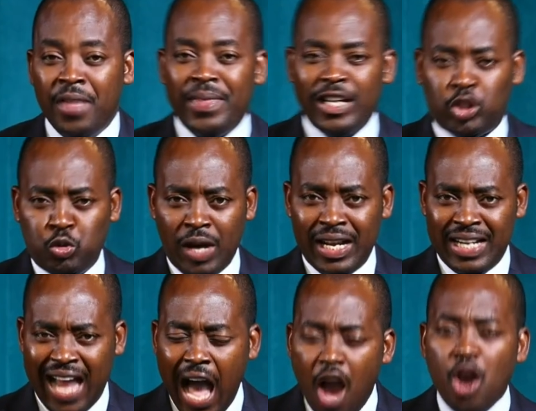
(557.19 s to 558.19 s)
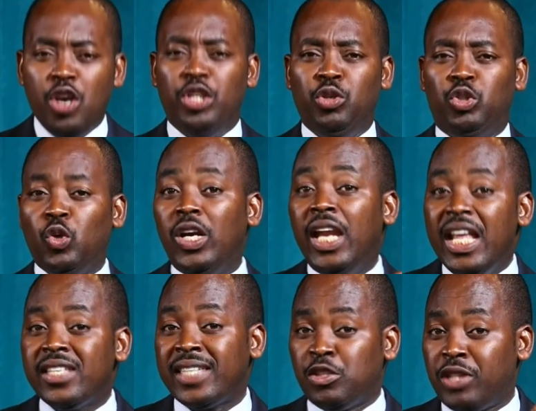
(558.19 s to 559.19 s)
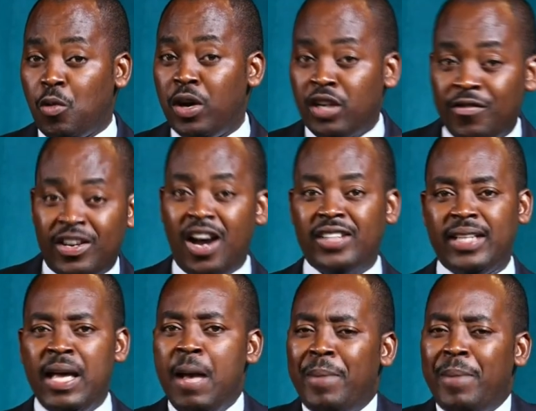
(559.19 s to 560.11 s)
that to allow you to listen to the word of God.